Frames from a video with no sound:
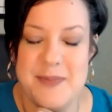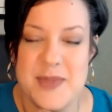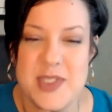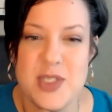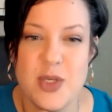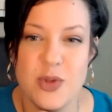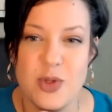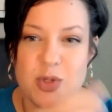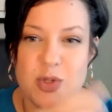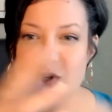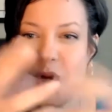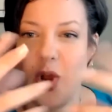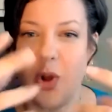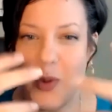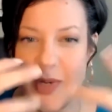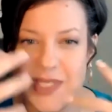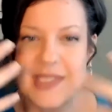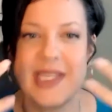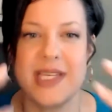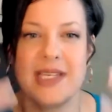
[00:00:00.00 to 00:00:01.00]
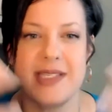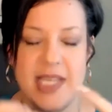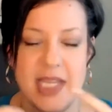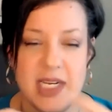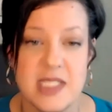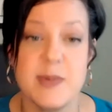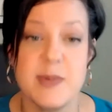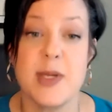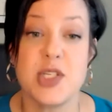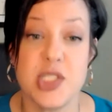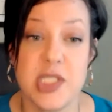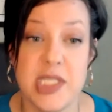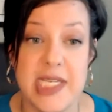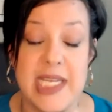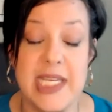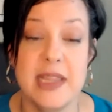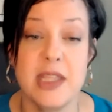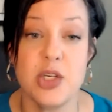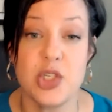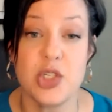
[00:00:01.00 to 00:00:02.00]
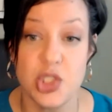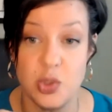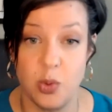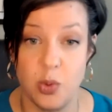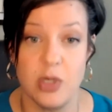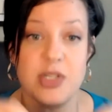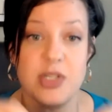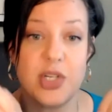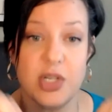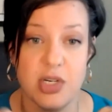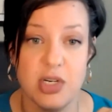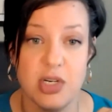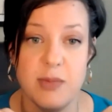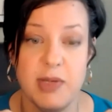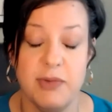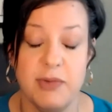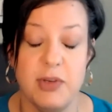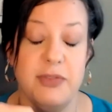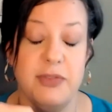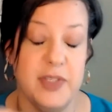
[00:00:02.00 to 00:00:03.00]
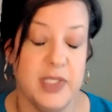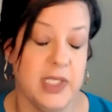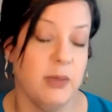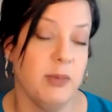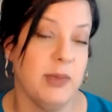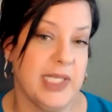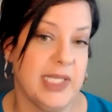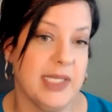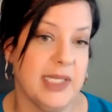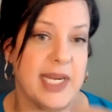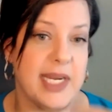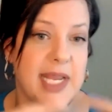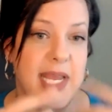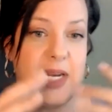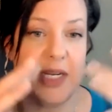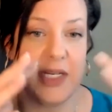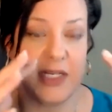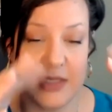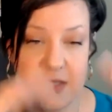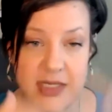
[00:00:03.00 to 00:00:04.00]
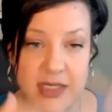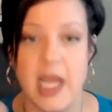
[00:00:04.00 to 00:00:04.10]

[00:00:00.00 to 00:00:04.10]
So those are always things that, especially in the short term, if you're feeling really lightheaded,